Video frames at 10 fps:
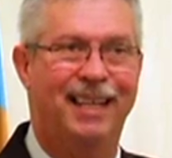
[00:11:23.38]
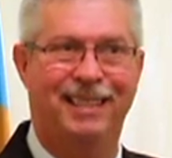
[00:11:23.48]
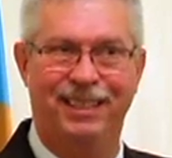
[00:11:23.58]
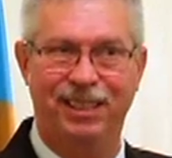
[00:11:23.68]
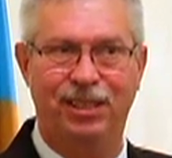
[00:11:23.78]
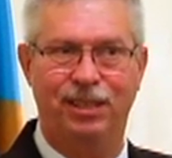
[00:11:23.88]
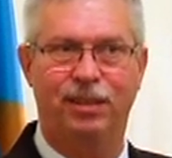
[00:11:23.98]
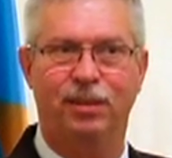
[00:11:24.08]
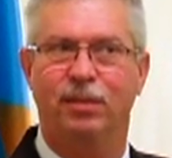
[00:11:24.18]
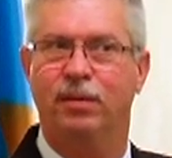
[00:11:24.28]

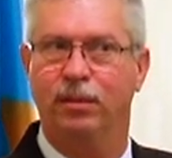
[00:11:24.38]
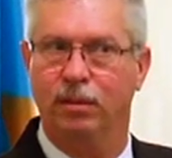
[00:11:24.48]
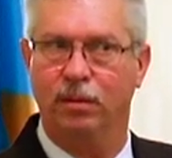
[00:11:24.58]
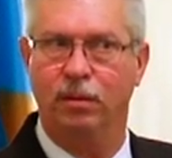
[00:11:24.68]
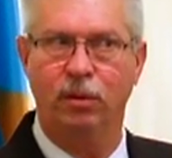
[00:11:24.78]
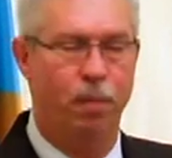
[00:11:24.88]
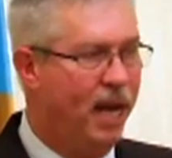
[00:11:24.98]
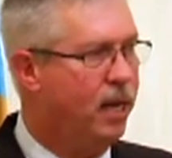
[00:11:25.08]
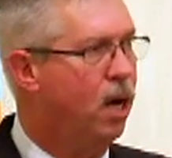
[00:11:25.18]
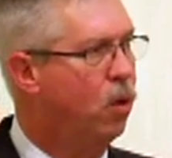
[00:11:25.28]
this, you
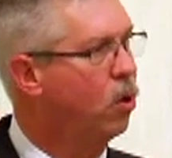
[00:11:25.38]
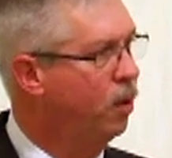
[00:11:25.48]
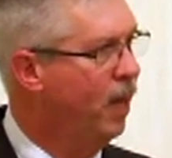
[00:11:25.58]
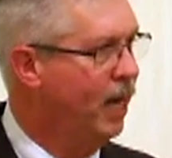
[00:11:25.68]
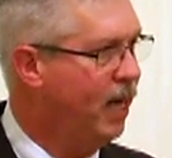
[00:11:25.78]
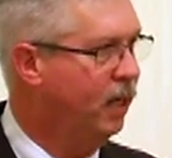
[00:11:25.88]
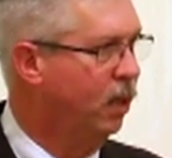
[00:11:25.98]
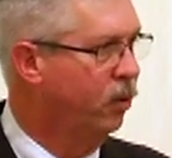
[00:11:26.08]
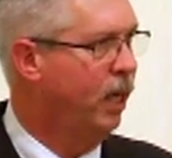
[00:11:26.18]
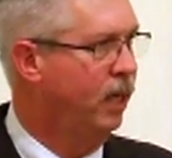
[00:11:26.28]
may know or you may not
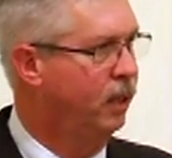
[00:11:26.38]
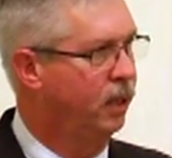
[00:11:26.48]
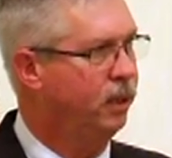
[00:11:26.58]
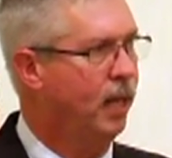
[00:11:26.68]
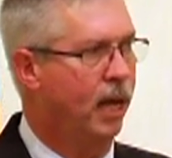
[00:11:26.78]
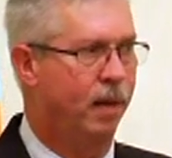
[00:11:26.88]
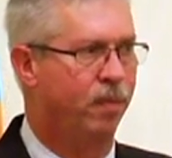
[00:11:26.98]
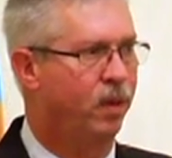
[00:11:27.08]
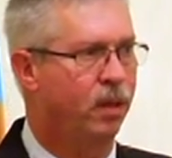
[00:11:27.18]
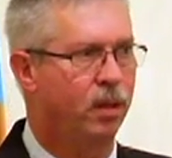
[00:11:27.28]
know that at this
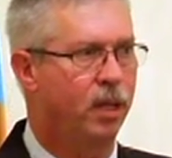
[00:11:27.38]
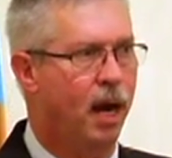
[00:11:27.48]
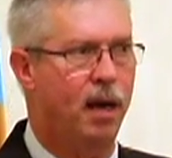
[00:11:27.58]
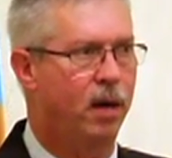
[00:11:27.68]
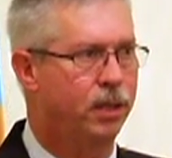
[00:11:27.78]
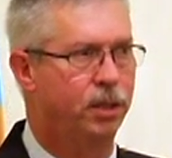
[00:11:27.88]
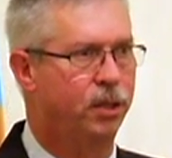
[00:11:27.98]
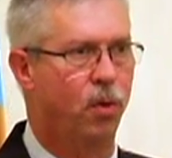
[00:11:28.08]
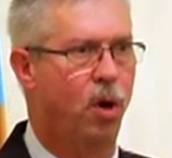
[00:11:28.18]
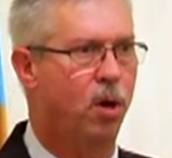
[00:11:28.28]
time, the IRS
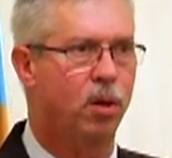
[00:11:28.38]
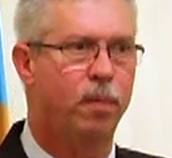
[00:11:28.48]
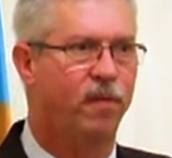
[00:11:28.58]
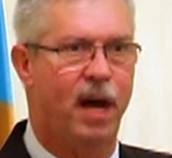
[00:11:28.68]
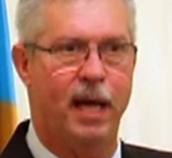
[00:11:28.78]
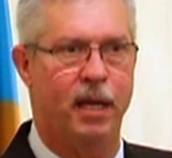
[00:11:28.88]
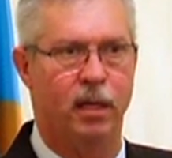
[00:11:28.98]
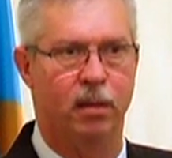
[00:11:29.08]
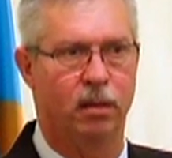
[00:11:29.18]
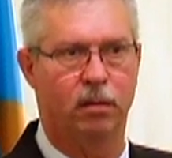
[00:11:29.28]
is no longer
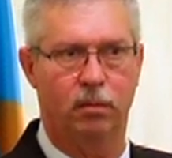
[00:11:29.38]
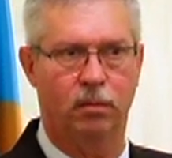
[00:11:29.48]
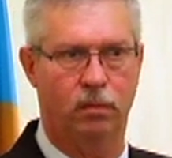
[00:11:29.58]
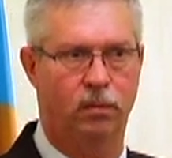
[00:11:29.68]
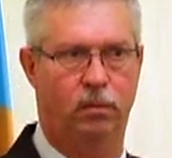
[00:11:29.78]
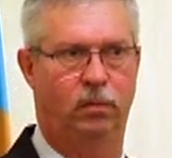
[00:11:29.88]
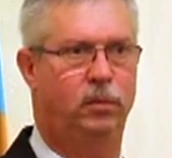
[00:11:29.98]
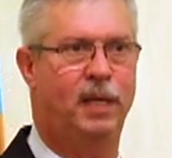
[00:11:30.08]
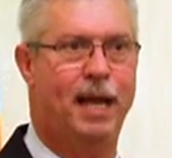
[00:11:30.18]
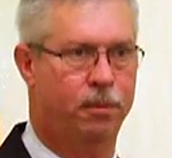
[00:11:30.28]
providing
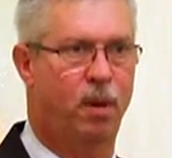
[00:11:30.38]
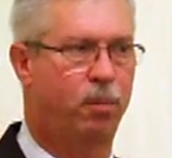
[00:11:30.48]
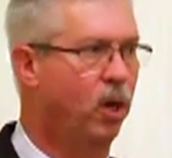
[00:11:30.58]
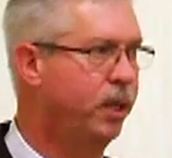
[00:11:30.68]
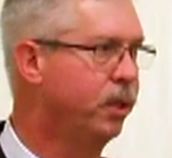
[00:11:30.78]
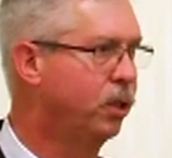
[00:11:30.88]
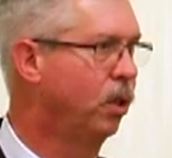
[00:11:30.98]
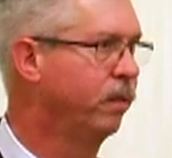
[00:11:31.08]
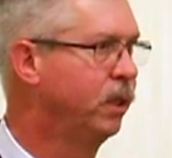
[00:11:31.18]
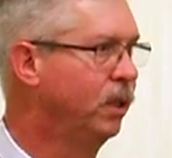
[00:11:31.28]
tax preparation
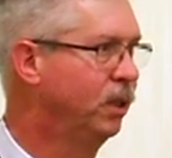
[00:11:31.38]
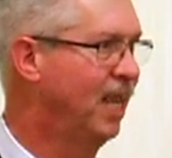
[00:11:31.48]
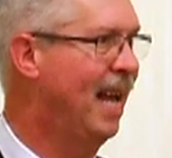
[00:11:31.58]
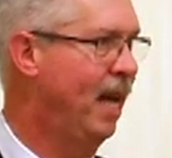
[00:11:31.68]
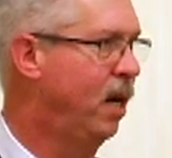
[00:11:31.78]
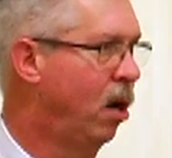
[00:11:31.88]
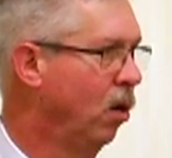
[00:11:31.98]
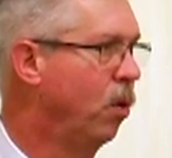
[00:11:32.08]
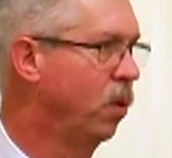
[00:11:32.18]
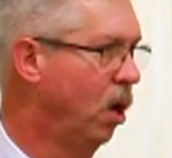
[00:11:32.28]
services at our
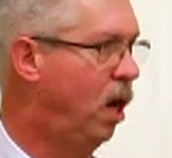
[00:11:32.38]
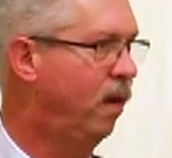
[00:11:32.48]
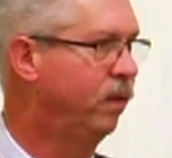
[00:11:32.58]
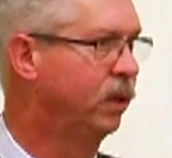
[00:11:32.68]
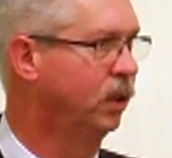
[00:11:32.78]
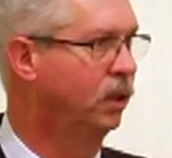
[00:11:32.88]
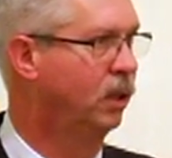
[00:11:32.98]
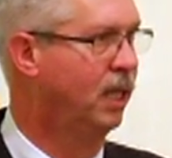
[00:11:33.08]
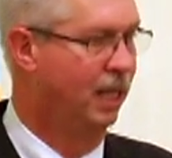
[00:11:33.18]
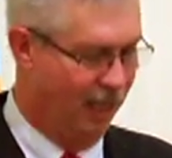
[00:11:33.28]
local
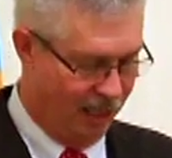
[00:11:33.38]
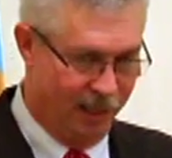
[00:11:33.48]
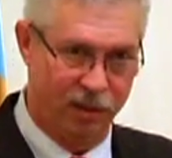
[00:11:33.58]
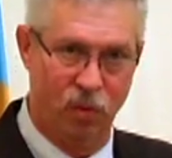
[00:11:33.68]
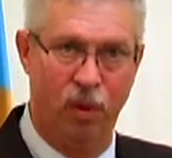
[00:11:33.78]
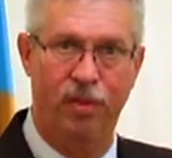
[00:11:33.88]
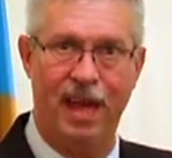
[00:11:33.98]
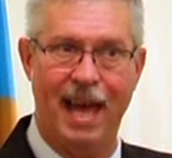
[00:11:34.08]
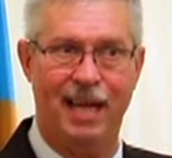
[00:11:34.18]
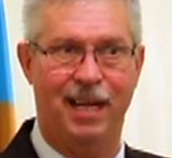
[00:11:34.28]
offices. So with
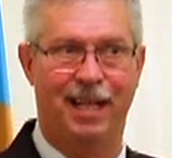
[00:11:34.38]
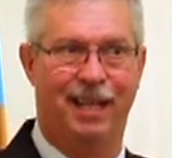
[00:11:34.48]
that